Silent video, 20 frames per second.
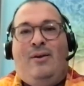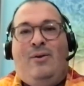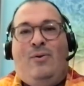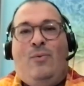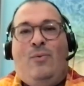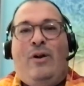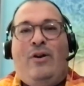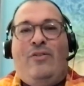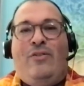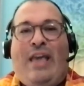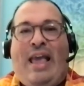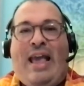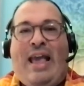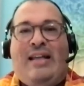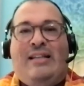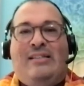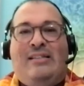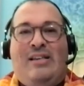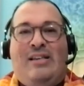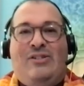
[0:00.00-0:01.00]
What are the
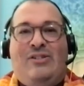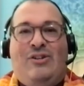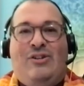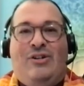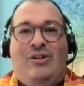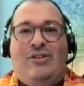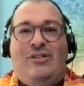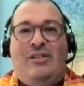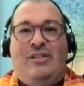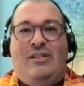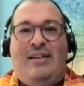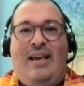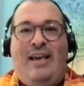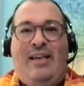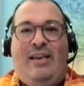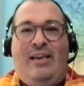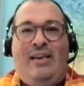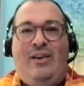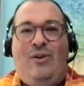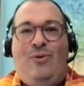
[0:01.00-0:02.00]
ancestors
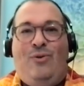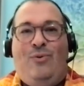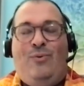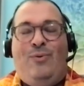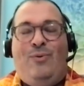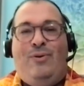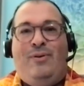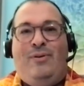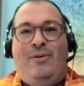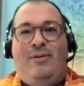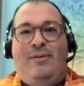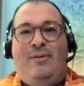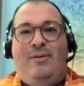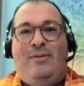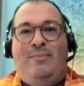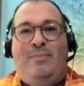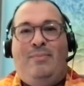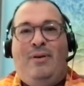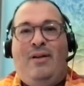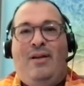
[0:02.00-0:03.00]
telling you,
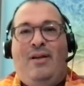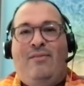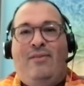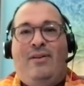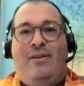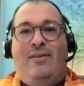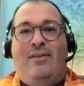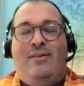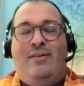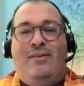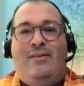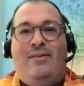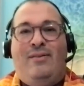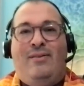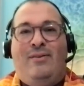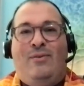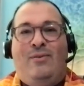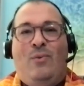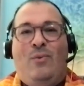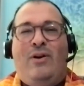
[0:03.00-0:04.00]
beloved?
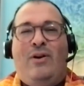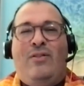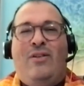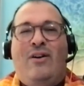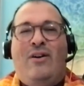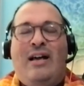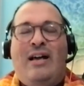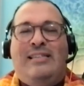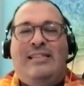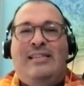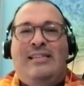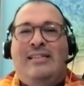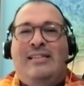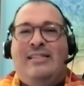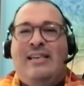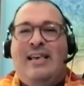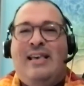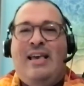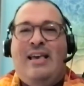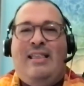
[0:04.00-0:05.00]
What are the
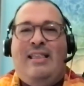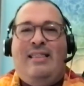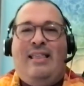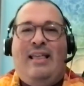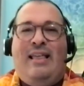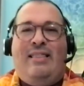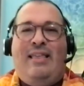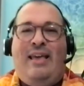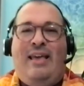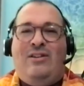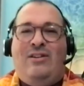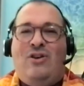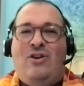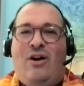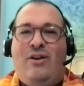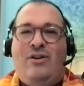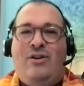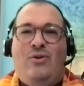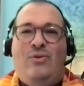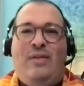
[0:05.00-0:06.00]
lessons that they
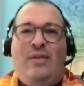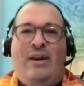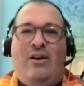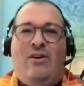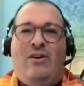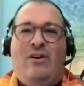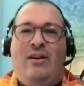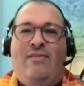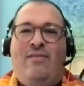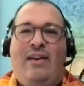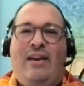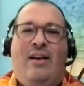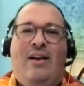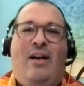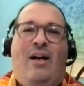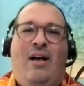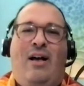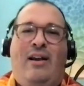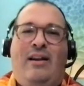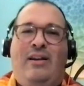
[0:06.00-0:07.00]
taught you that are living
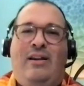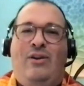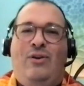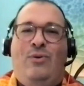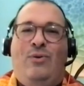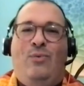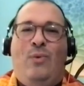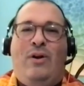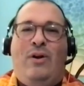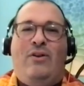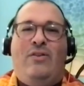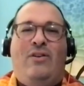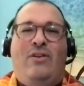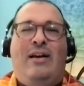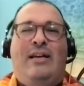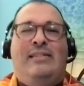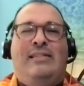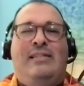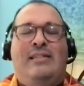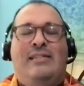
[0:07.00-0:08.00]
on in you? What are the
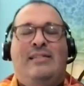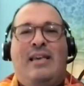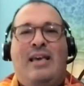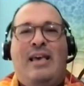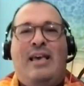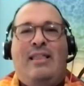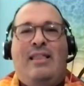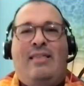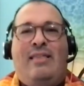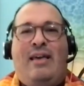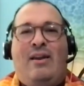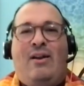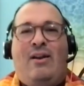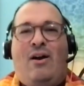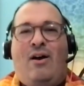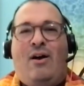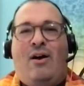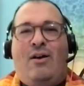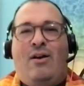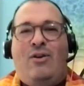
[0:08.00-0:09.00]
lessons that
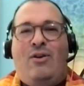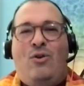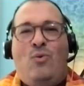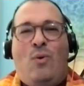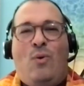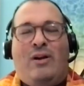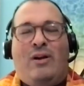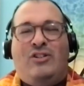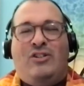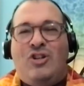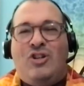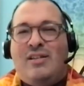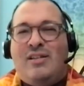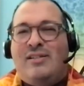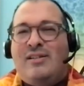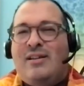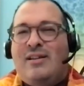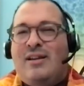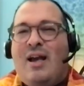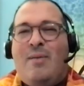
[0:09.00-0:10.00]
you are
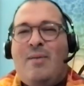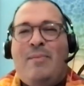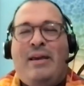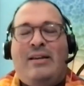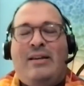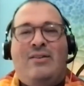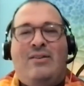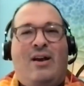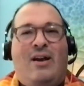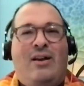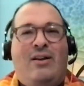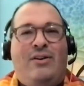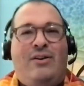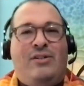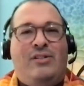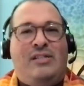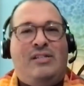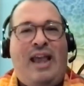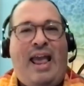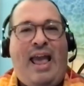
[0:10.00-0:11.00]
just coming to
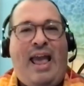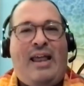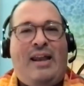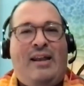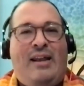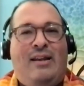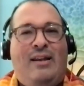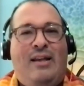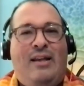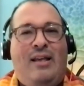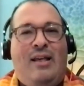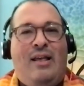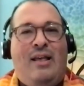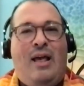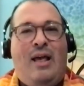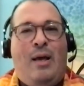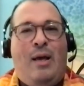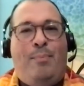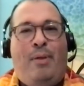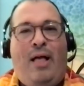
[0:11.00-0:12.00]
understand
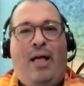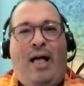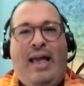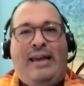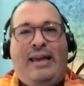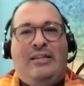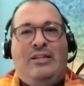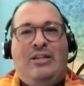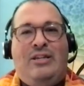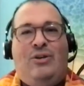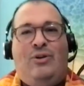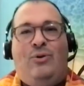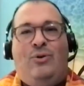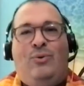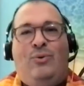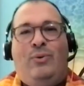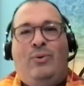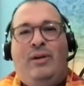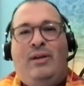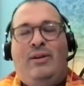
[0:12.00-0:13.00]
apply to
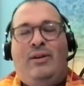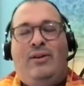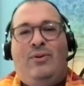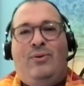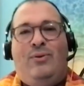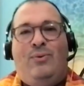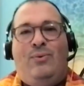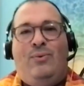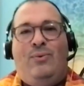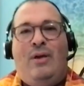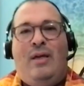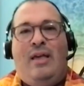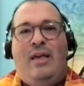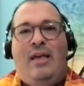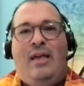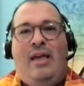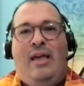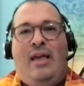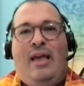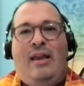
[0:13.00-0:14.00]
you in new
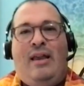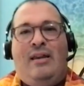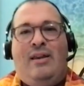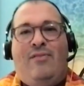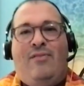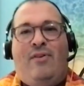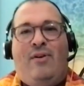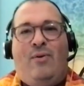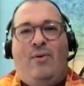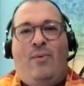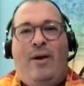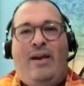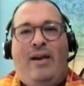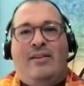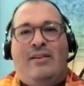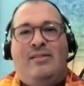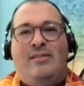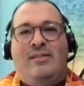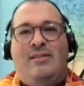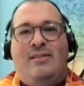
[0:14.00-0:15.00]
and different
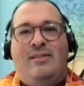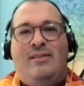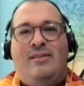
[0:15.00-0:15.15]
ways?